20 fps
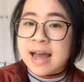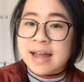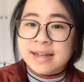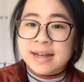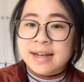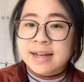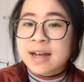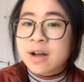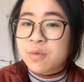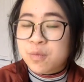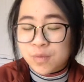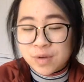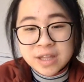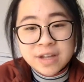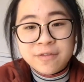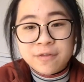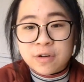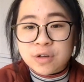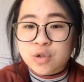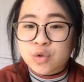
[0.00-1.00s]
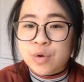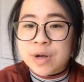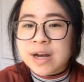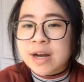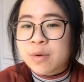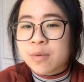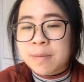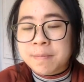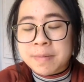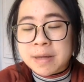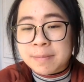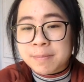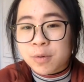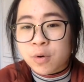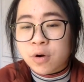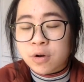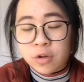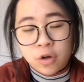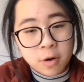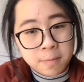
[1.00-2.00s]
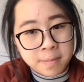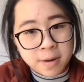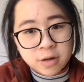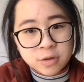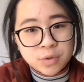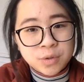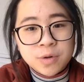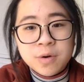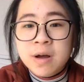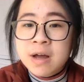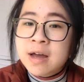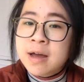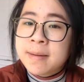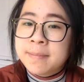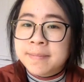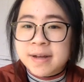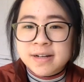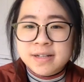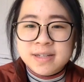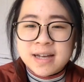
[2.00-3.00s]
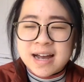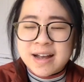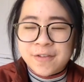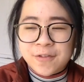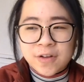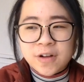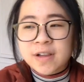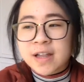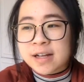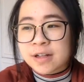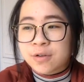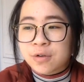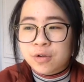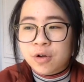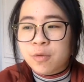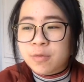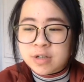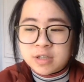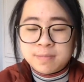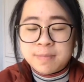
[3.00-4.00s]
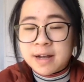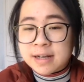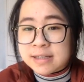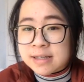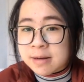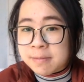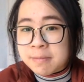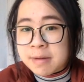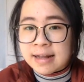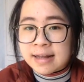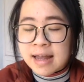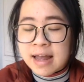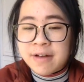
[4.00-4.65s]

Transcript: and I get really frustrated when people are not punctual because I feel like they're not respecting me.